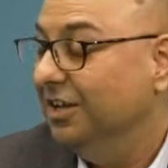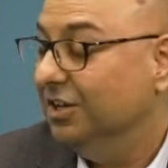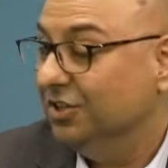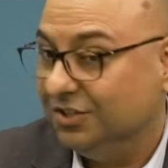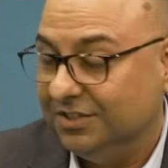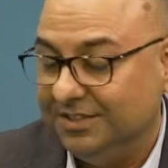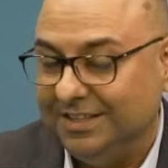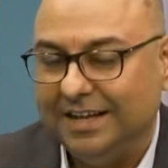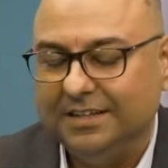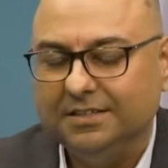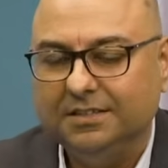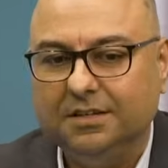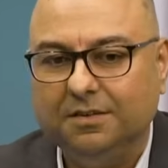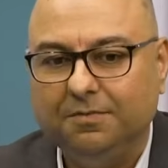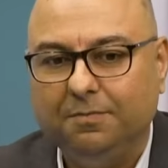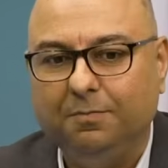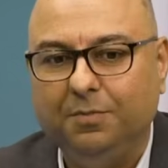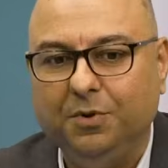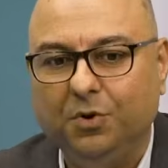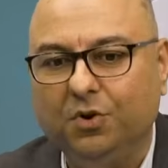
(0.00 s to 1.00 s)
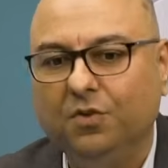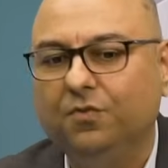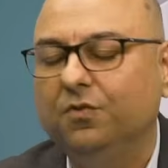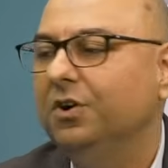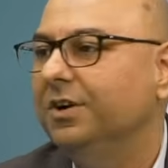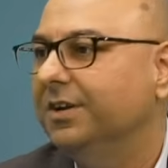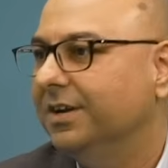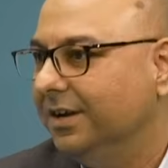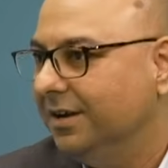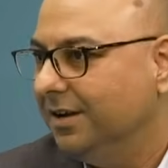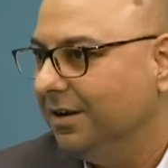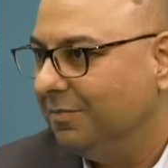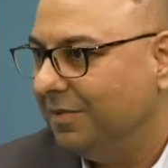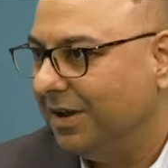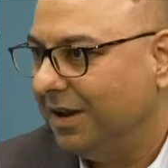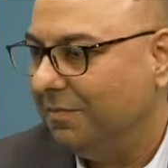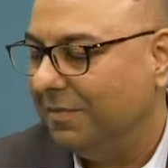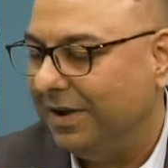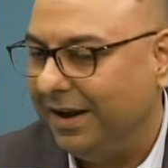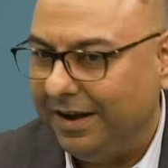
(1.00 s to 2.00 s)
So that's a beautiful trend in
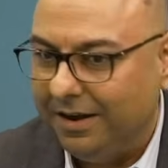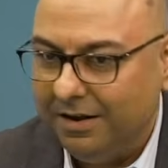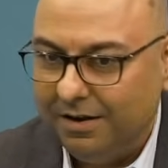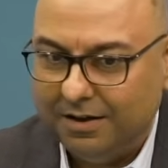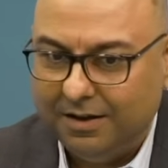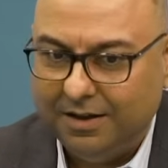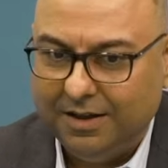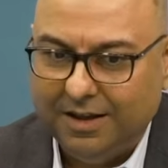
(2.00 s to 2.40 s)
my mind.